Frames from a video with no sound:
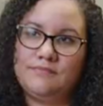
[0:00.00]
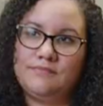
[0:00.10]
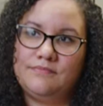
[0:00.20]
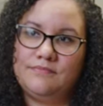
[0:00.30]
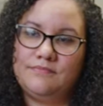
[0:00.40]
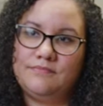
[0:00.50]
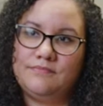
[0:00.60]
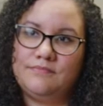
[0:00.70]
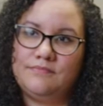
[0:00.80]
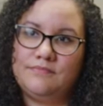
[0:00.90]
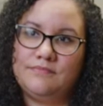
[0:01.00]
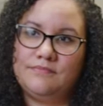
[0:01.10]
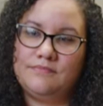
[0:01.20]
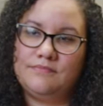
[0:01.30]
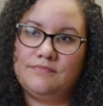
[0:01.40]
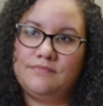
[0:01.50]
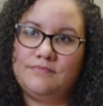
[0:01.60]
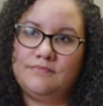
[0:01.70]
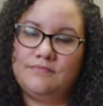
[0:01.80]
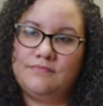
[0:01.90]

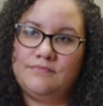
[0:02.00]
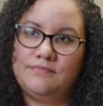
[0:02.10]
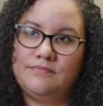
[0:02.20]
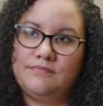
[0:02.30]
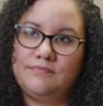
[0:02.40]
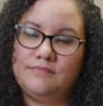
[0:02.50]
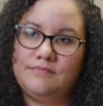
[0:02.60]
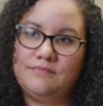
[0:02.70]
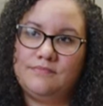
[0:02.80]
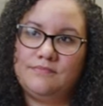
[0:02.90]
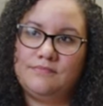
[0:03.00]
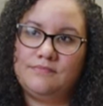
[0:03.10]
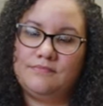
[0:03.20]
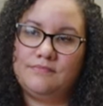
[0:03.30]
(not speaking)